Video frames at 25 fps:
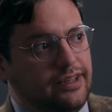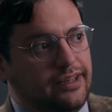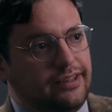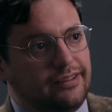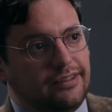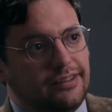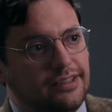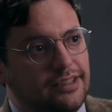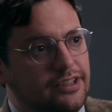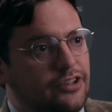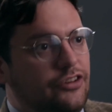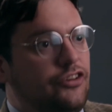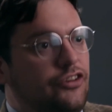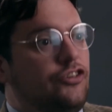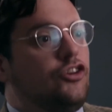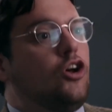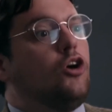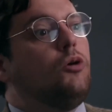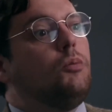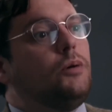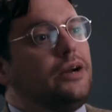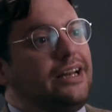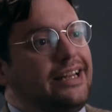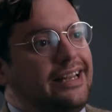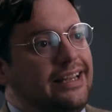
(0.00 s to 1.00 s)
that
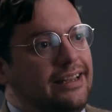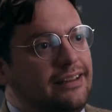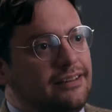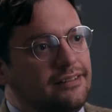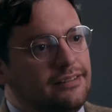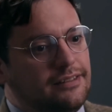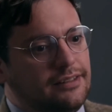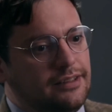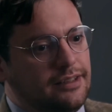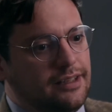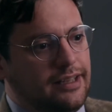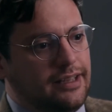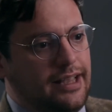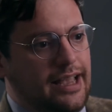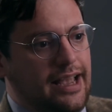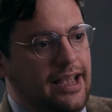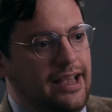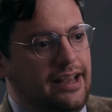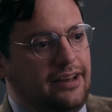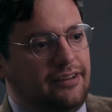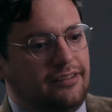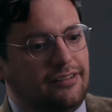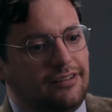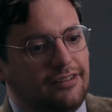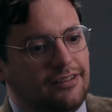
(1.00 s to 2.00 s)
nobody
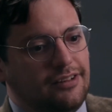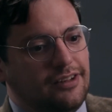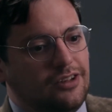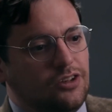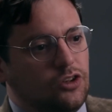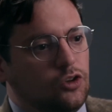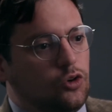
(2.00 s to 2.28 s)
can